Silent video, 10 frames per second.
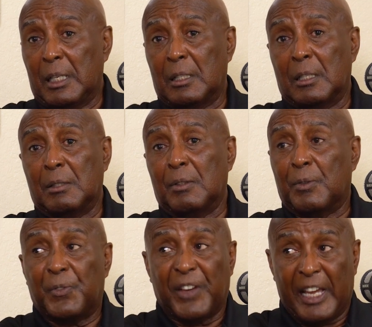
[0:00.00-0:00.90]
And hundreds
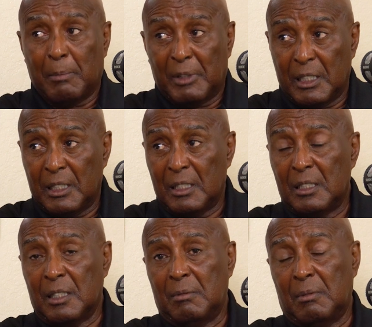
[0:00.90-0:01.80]
of
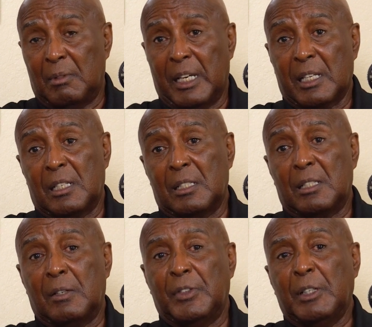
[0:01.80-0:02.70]
families and that kind of
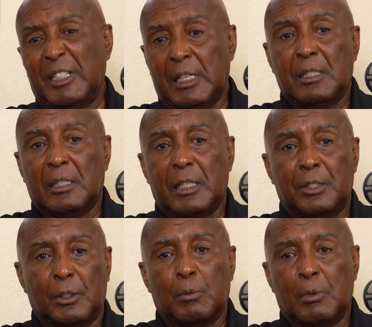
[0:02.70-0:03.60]
stuff. And every now and then I
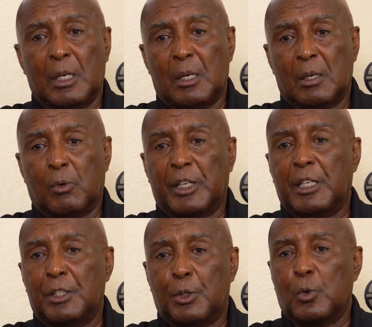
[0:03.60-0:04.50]
still run
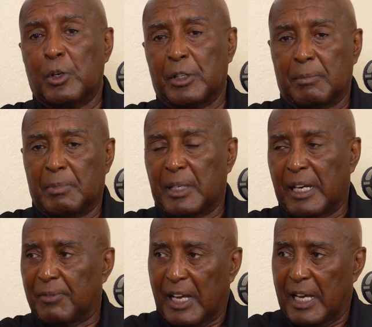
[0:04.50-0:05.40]
into or
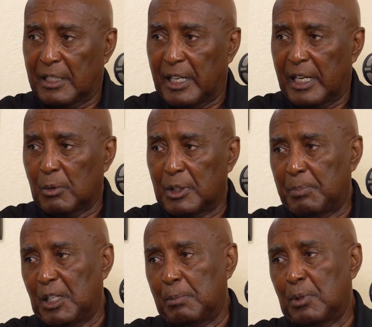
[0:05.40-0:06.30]
have contact with
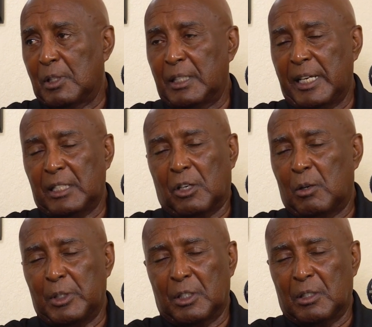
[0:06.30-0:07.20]
people, and that's
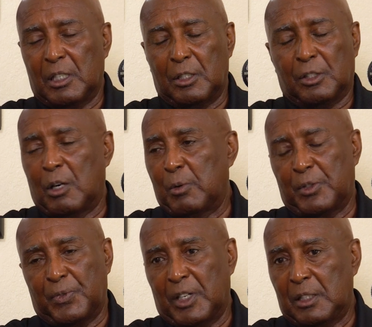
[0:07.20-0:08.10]
always good. And it's
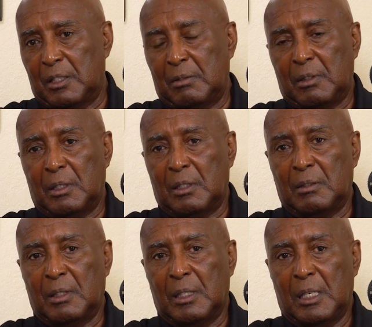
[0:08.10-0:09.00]
always fun
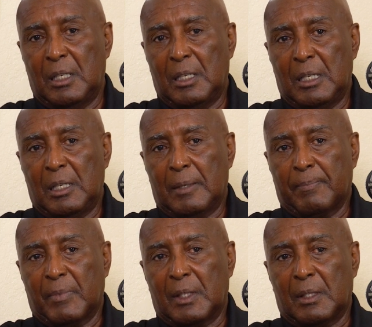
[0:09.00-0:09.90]
and
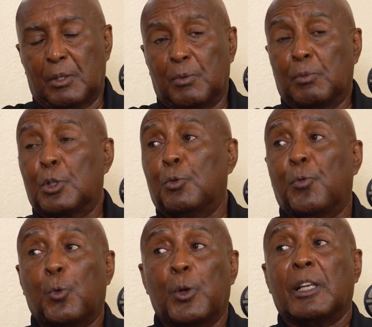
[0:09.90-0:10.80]
to
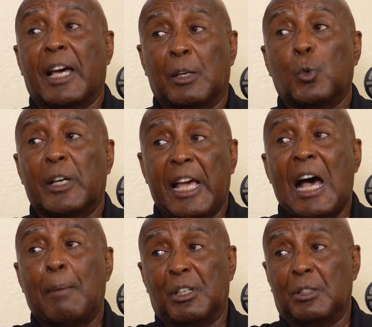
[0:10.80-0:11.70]
realize what
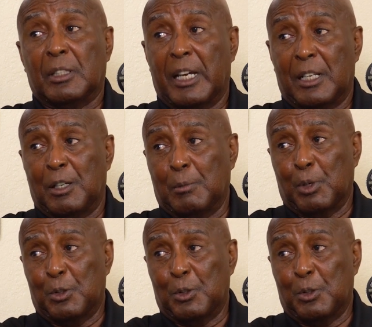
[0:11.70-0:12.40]
happened to that young person.